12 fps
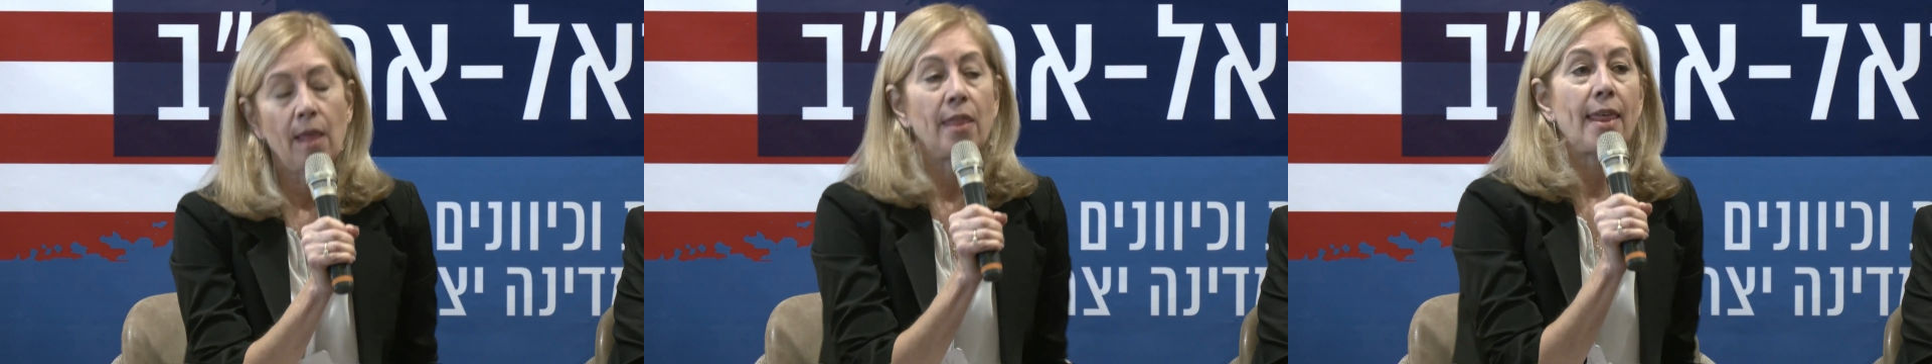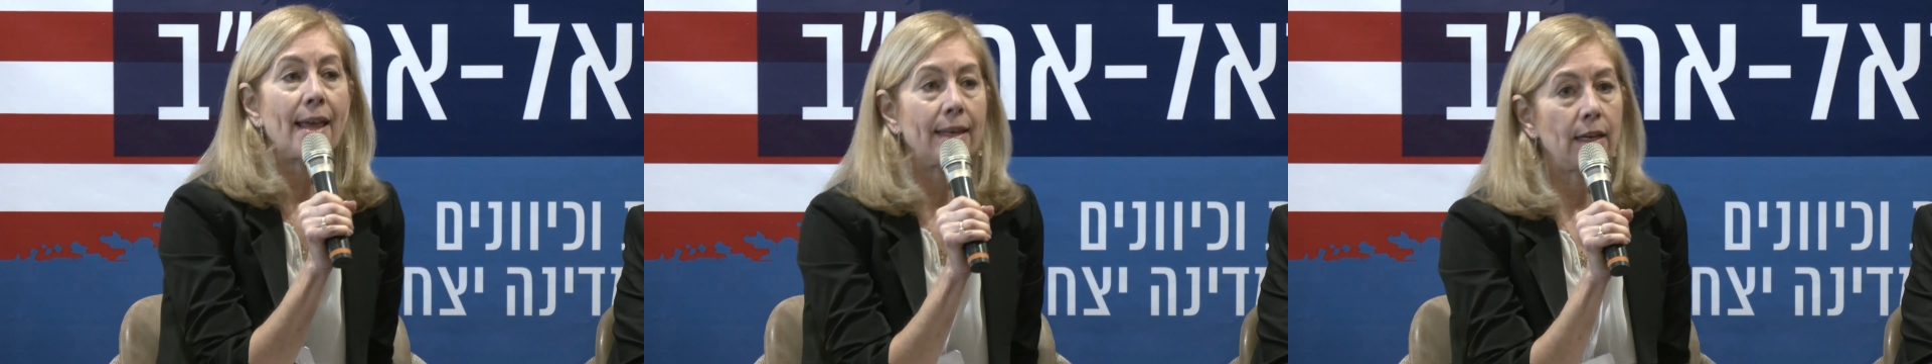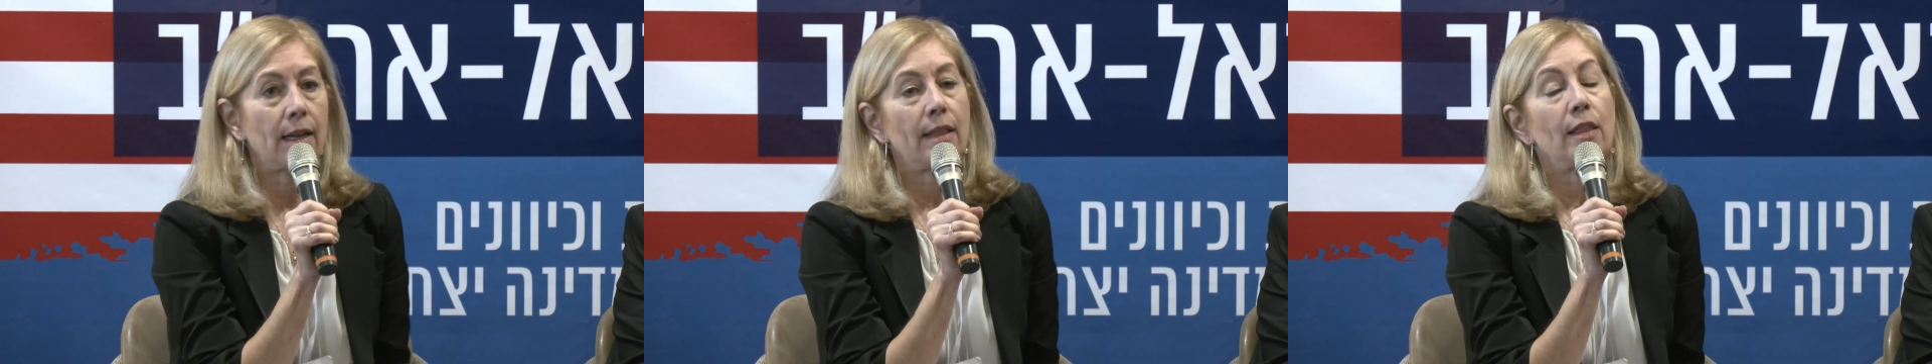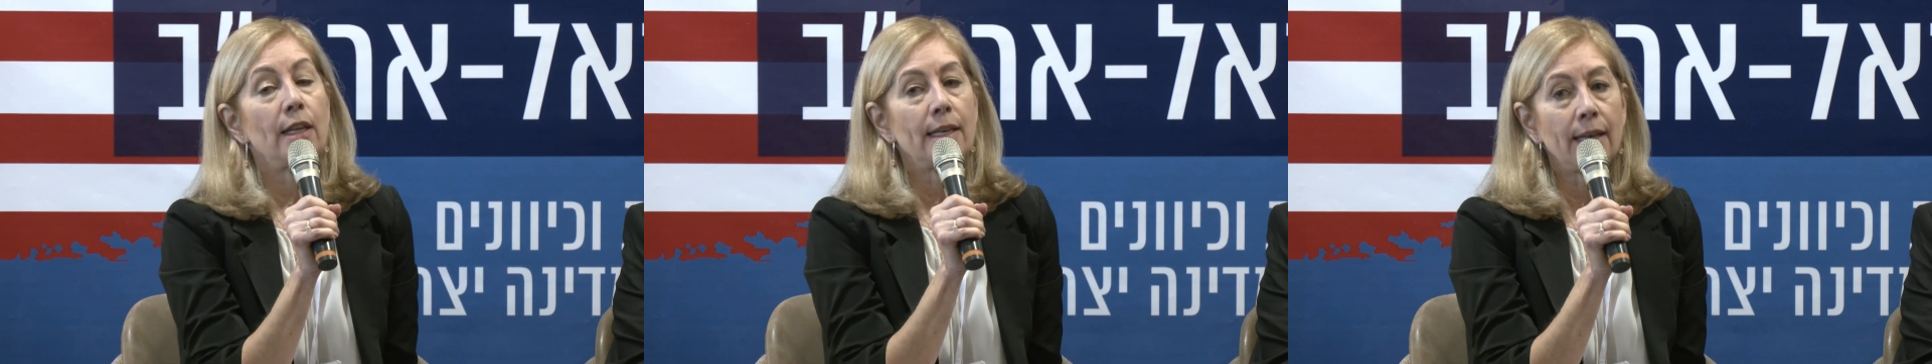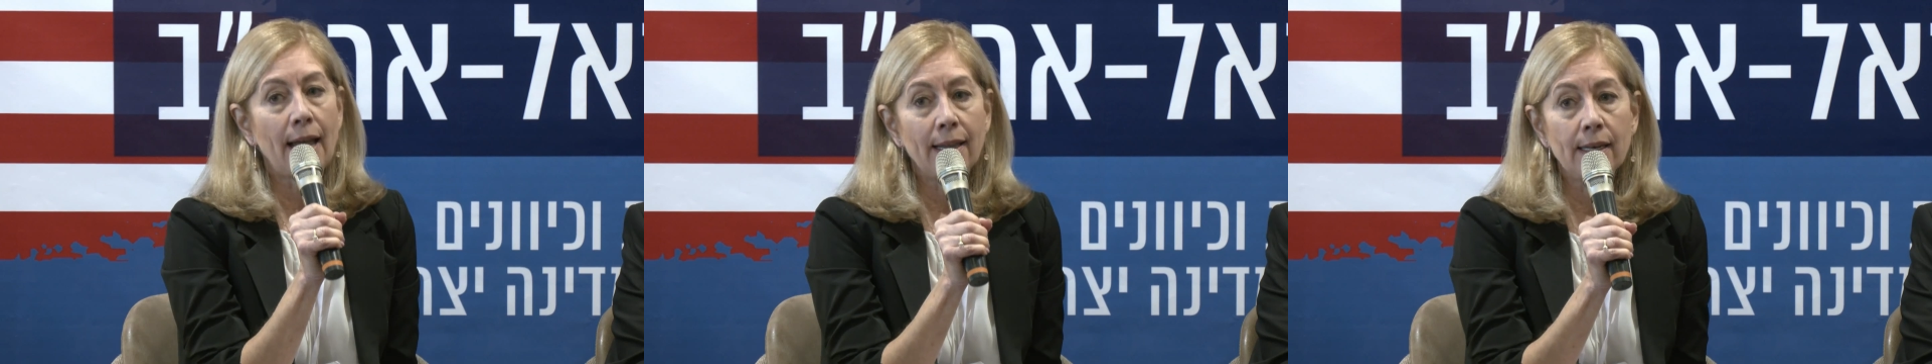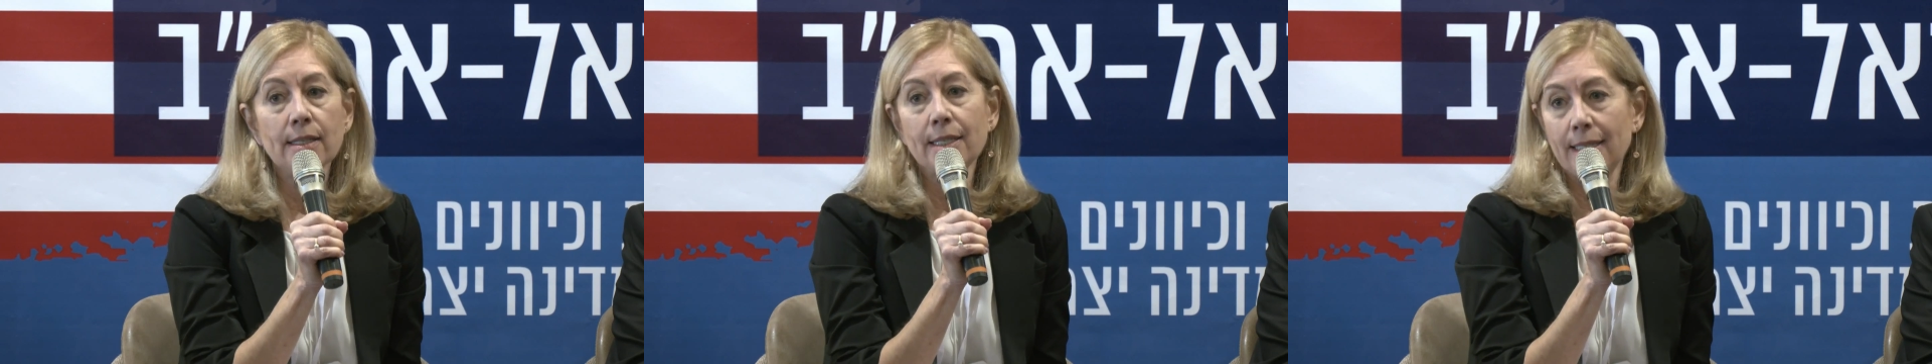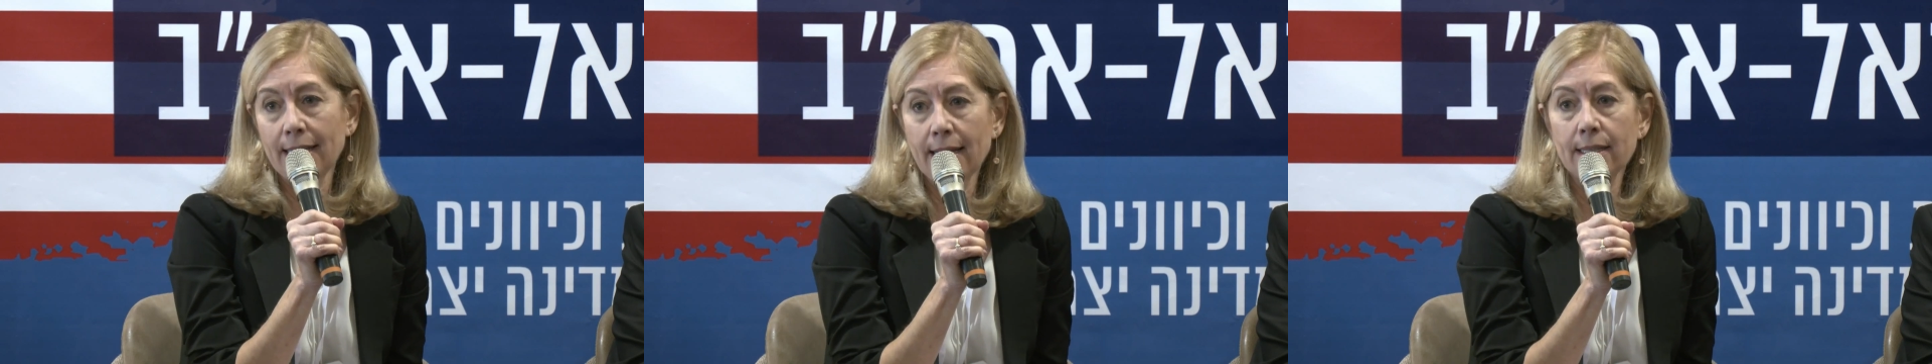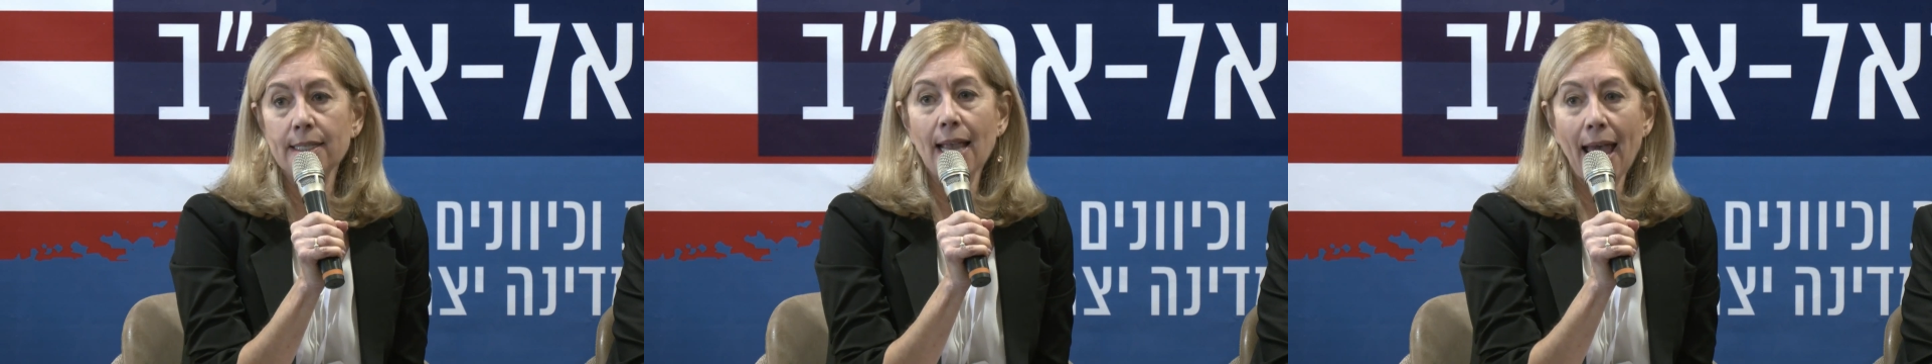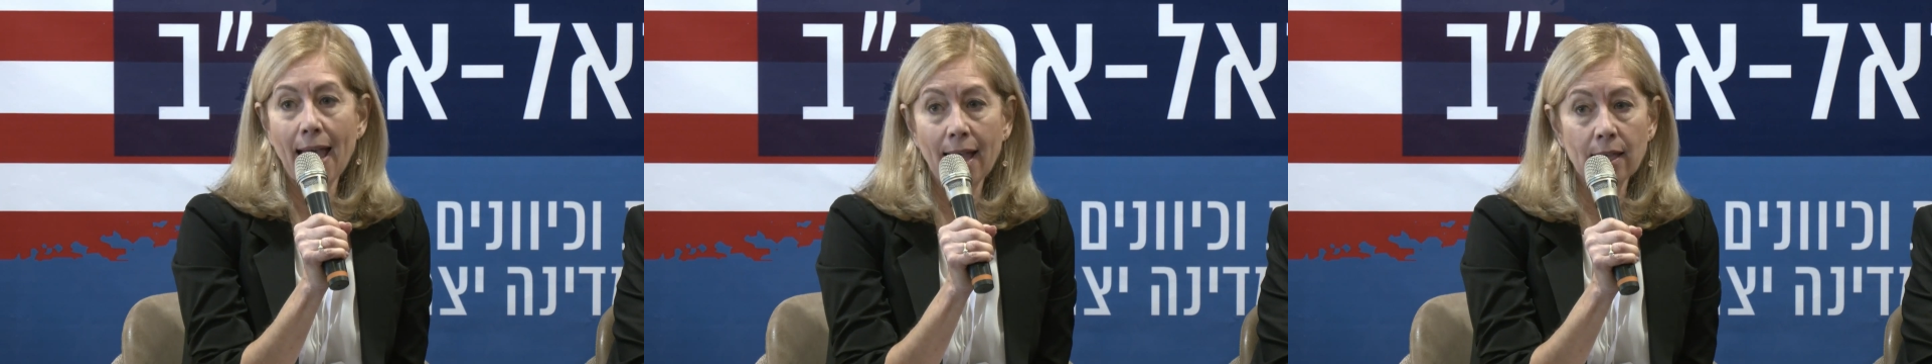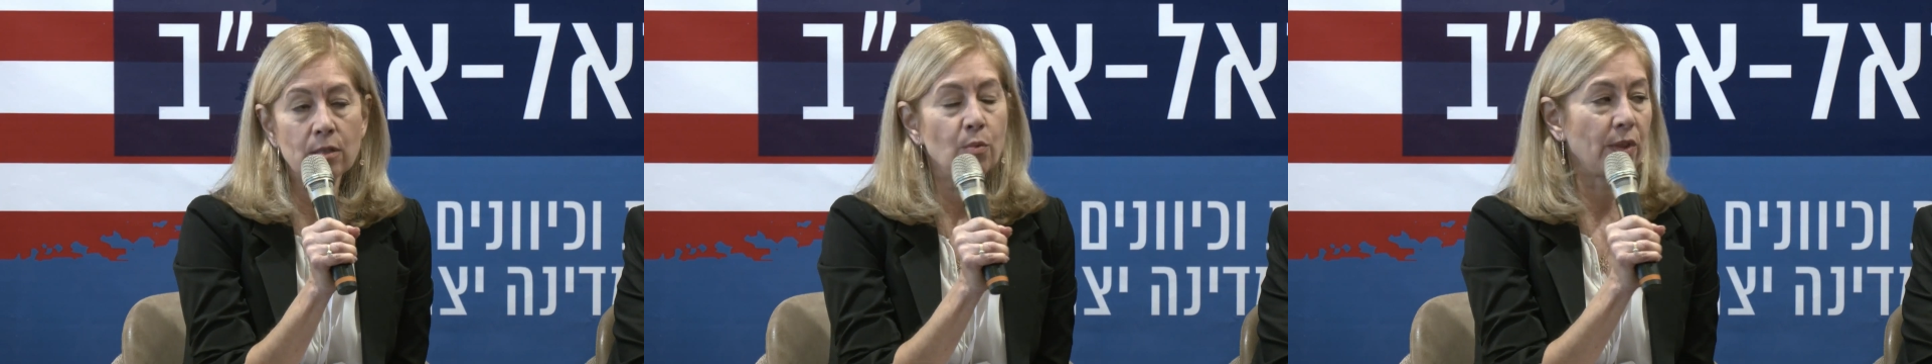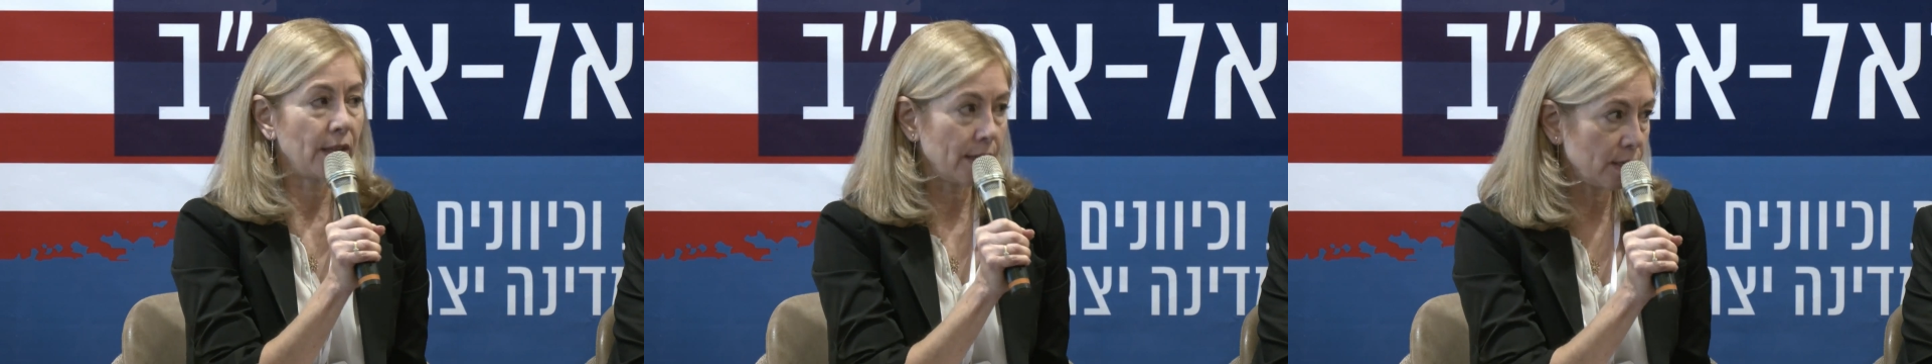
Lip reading: that the United States has with